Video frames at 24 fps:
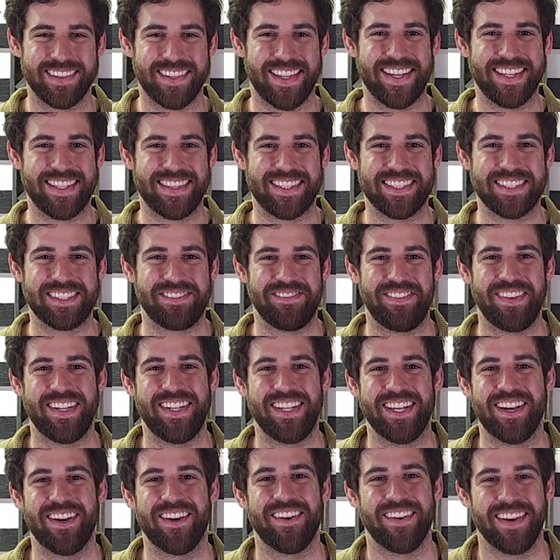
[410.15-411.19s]
like this
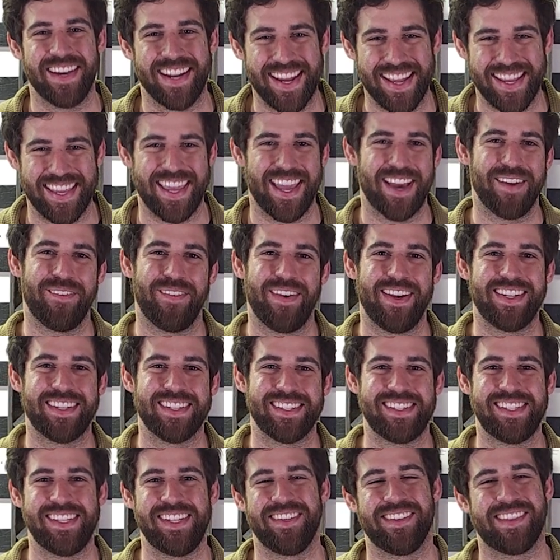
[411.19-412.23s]
video, and I can't wait to
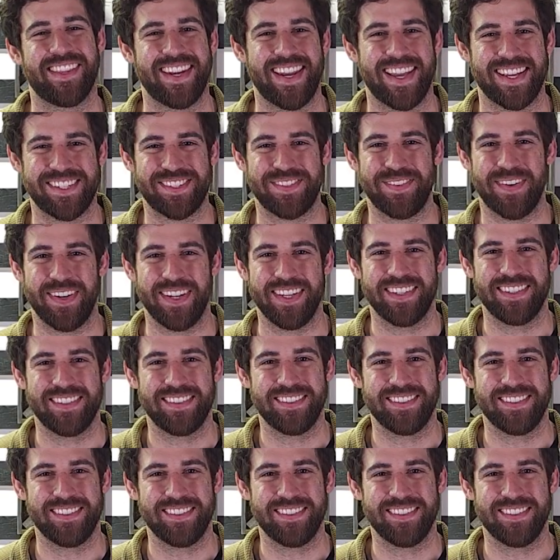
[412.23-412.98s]
see you in the next one.